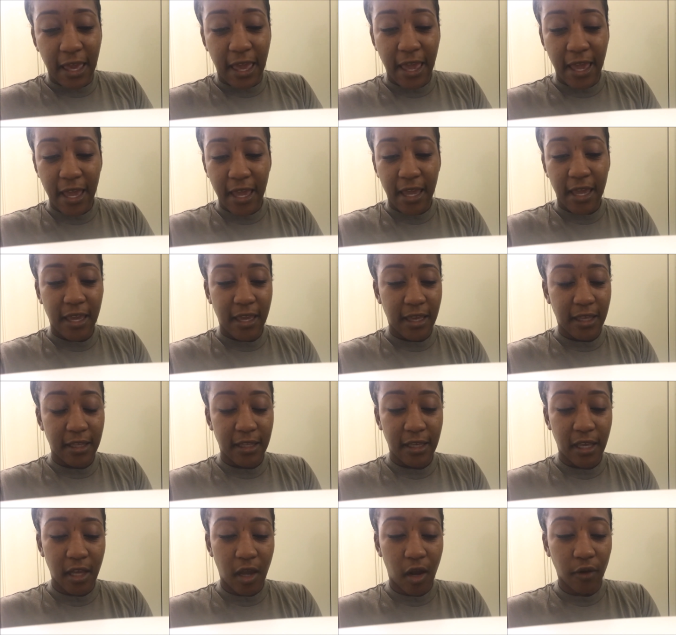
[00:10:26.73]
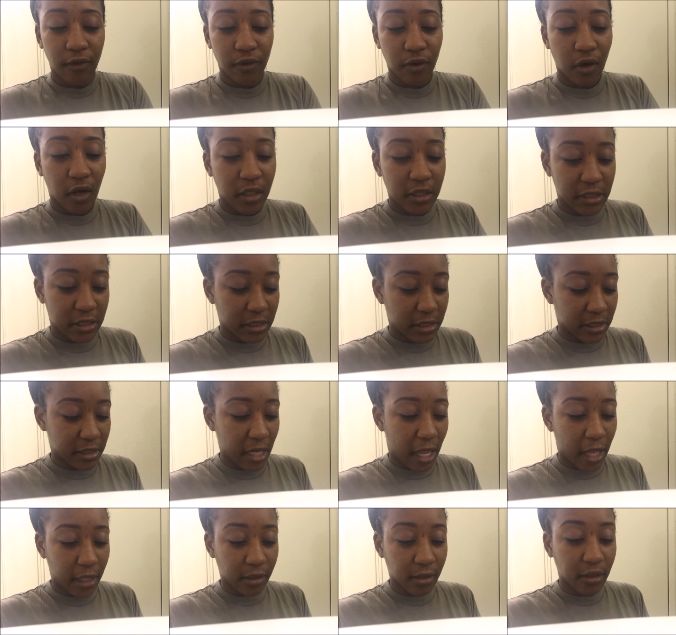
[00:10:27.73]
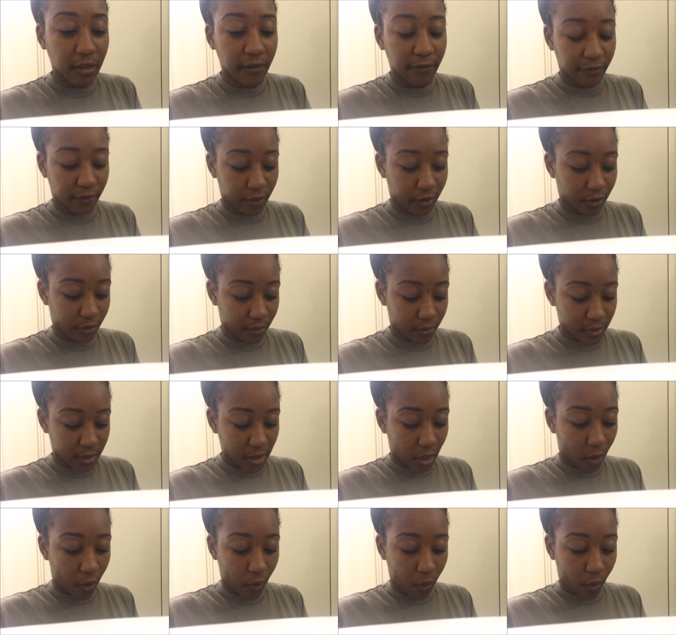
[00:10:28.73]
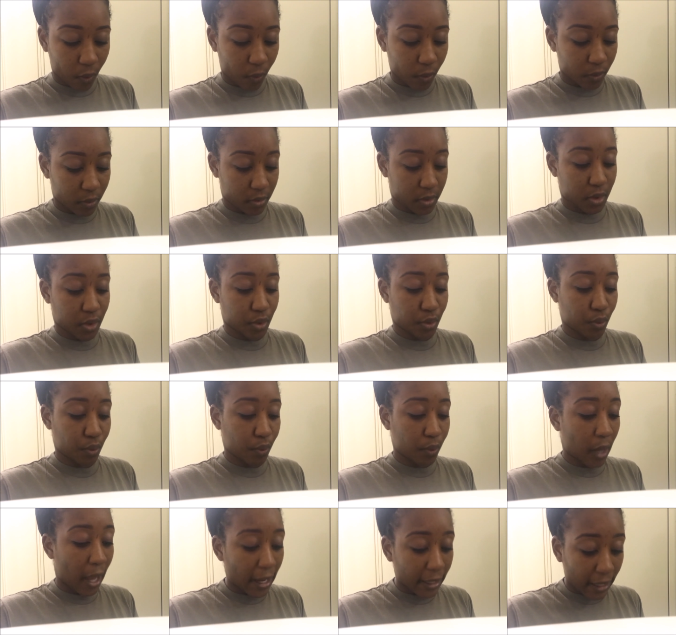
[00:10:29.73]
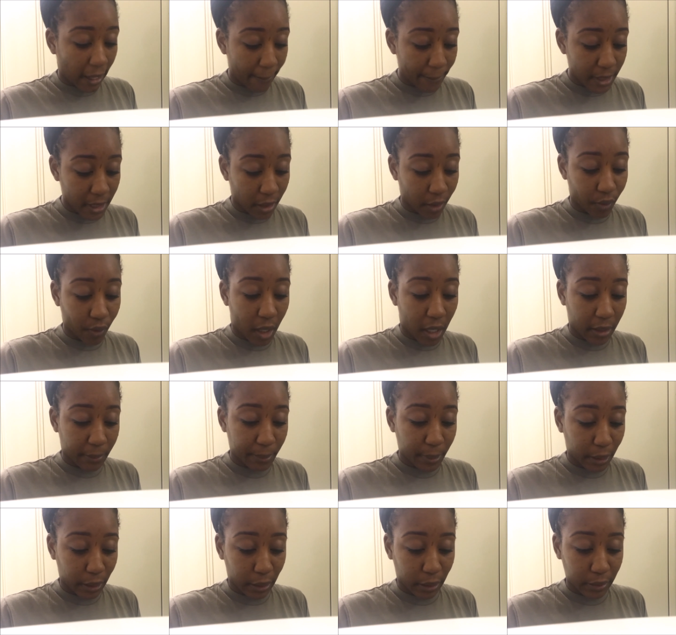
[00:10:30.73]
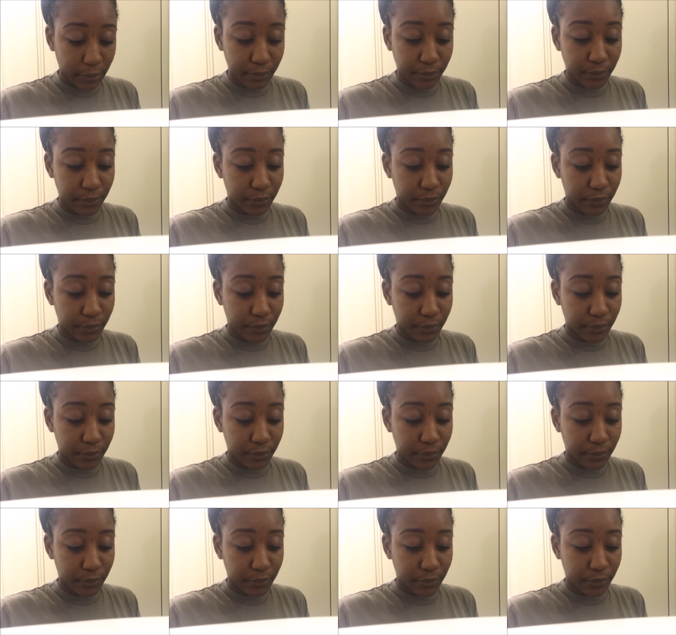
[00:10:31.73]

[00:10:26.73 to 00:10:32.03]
And overall, it's just not good for you. So, shoot, I got me a crock pot.